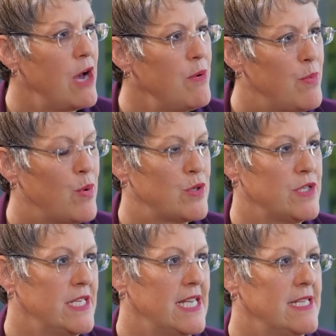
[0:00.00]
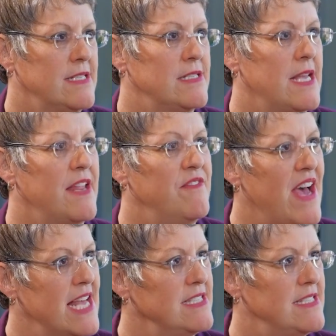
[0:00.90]
how important is
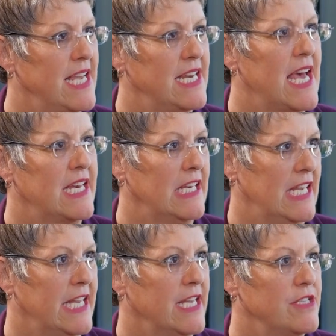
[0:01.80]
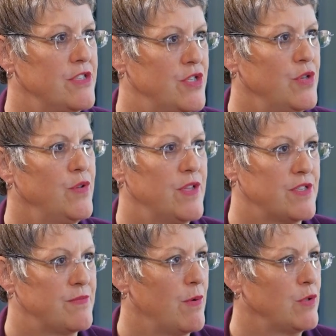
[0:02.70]
advanced data analytics to
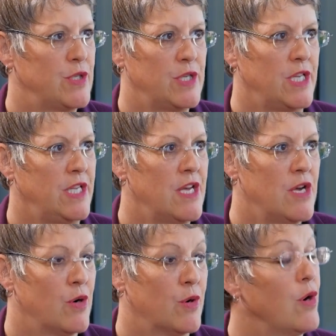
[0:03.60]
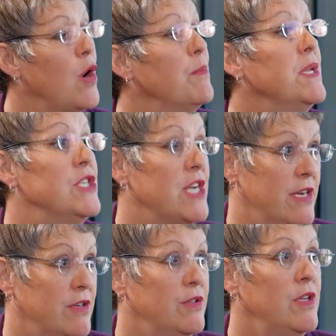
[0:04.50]
this multi or
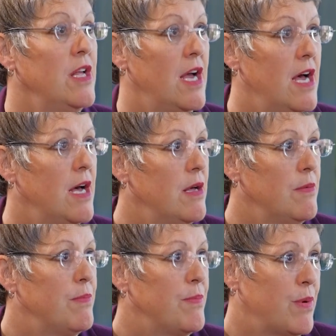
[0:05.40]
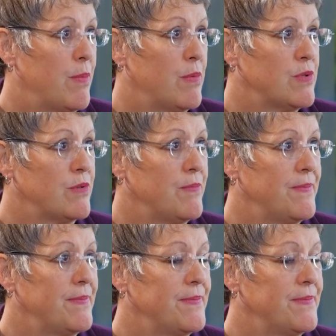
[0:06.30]
omni-channel proposal?